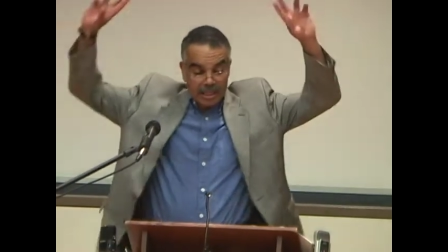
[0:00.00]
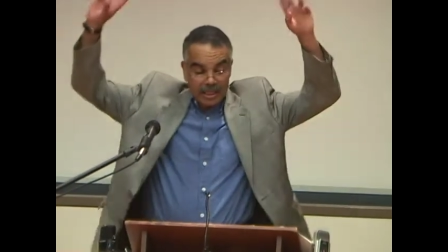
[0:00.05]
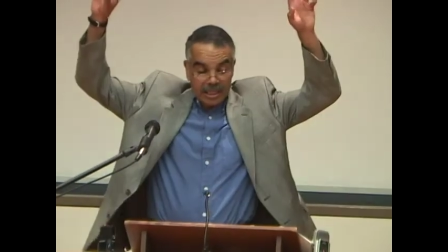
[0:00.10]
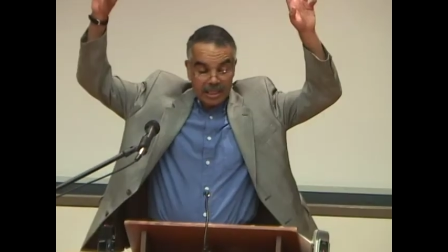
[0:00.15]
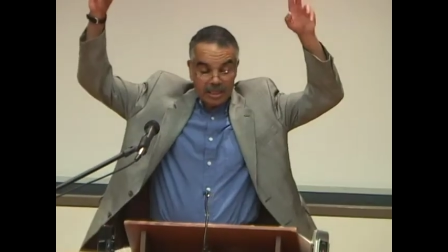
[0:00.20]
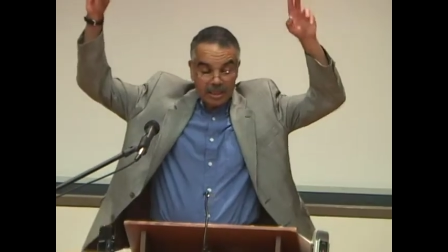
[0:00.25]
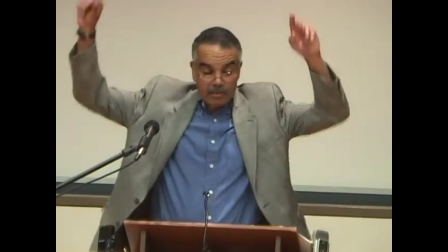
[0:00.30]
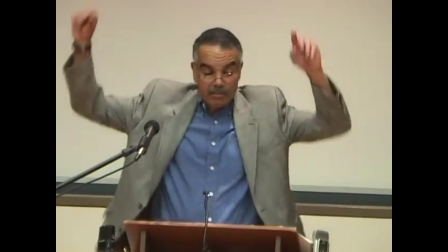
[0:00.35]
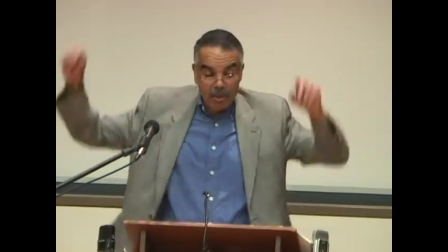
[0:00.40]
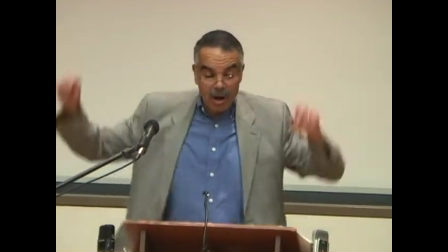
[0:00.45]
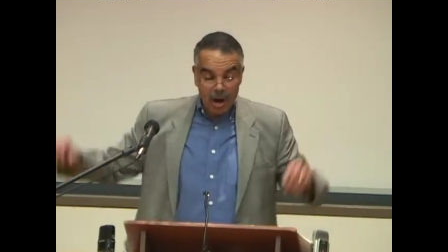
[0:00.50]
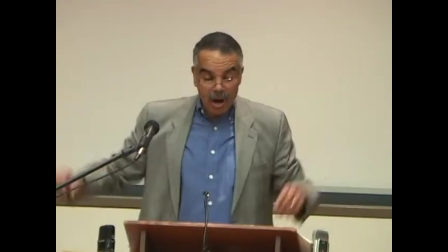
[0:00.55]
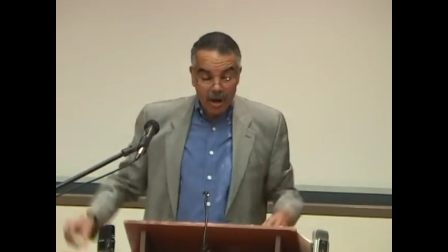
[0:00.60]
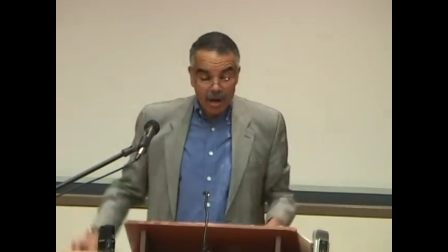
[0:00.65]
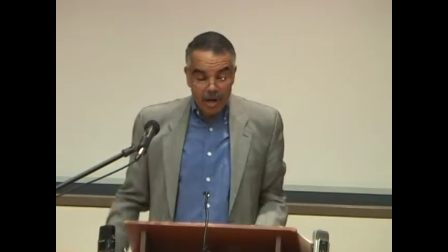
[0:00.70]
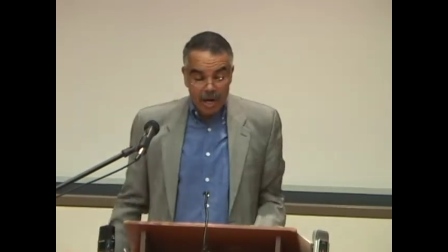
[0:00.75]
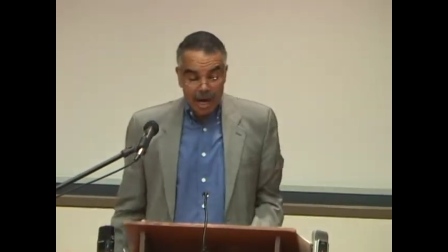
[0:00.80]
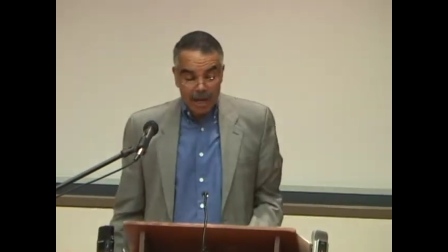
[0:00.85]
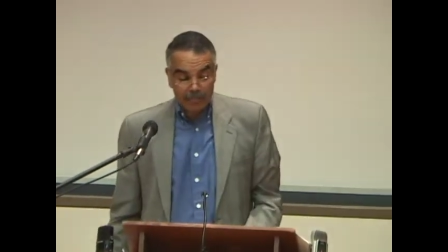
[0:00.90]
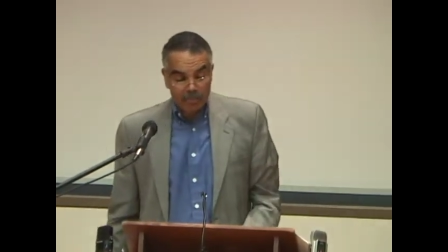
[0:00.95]
In the
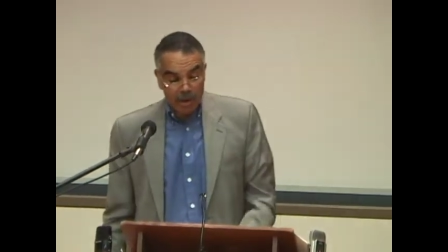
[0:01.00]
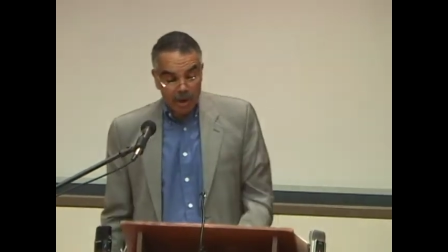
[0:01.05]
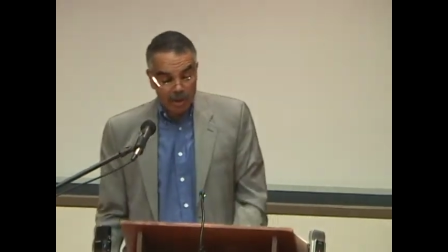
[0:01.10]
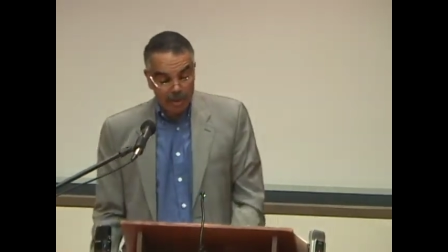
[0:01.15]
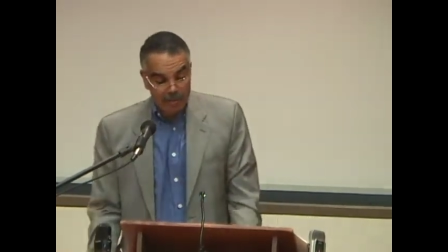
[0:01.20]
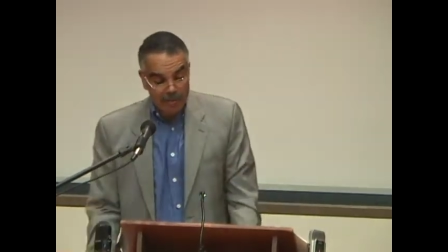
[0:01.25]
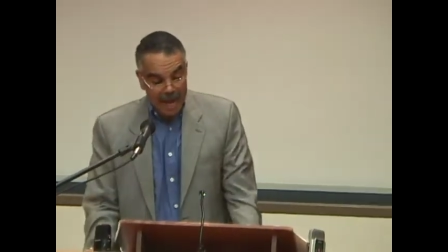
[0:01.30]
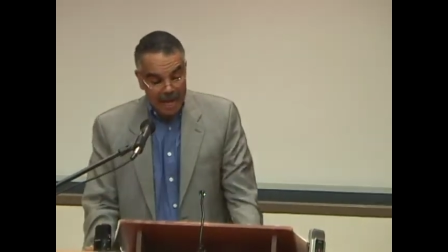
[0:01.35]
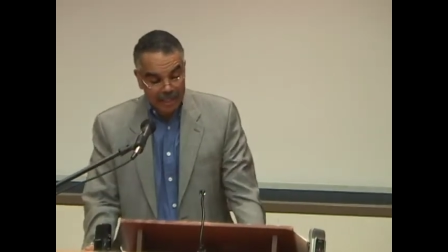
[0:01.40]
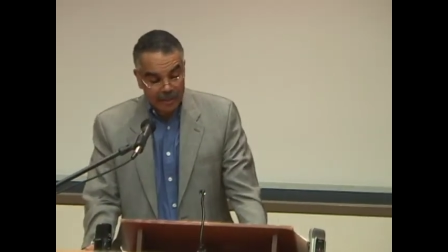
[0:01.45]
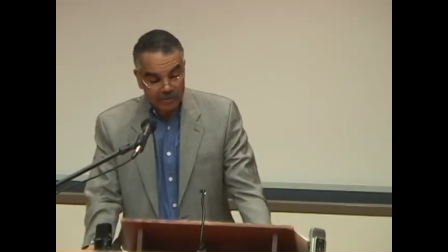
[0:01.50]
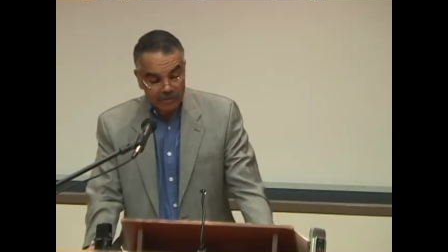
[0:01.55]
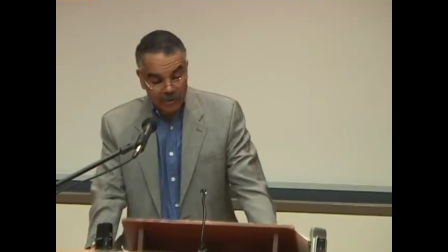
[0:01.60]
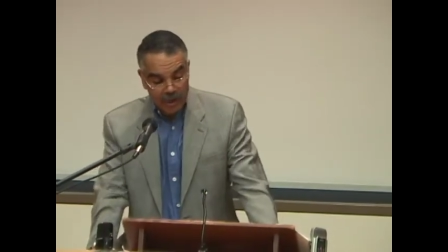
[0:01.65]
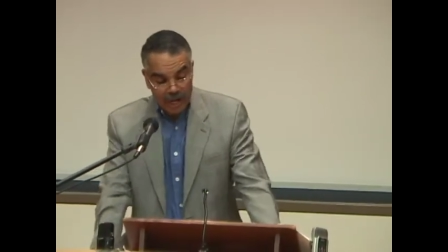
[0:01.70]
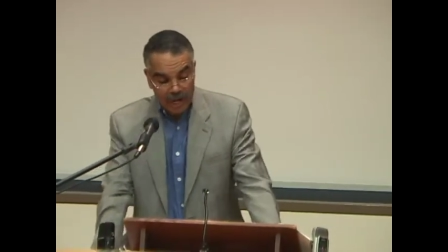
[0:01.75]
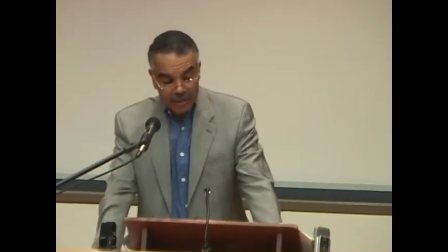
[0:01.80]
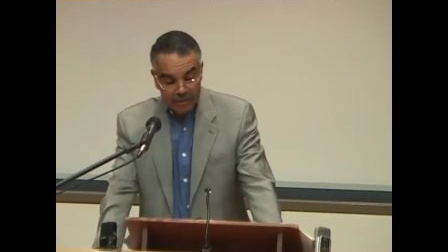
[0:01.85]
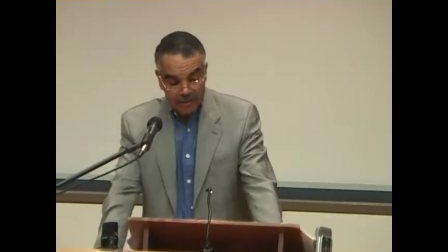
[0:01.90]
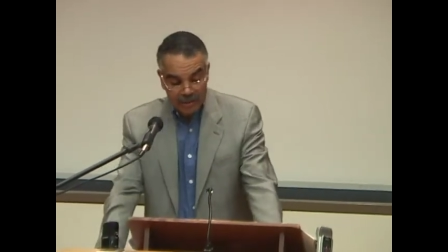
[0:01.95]
bar, I brought a bag of
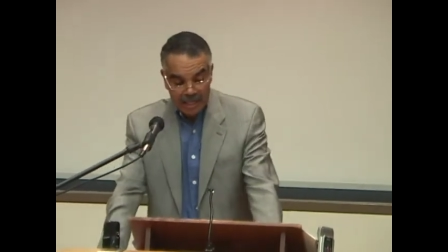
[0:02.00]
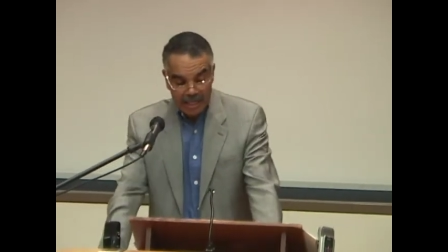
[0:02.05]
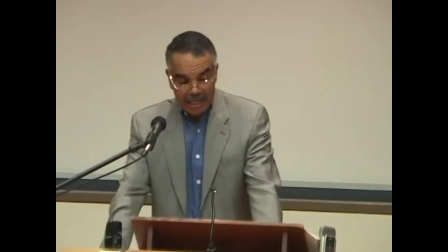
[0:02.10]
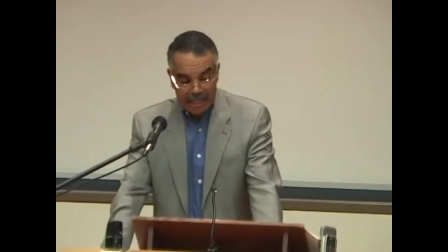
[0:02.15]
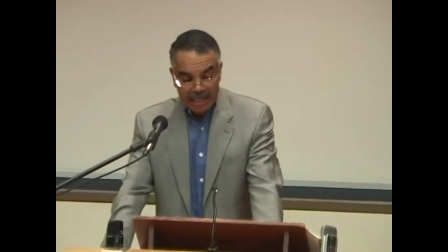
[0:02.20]
grass,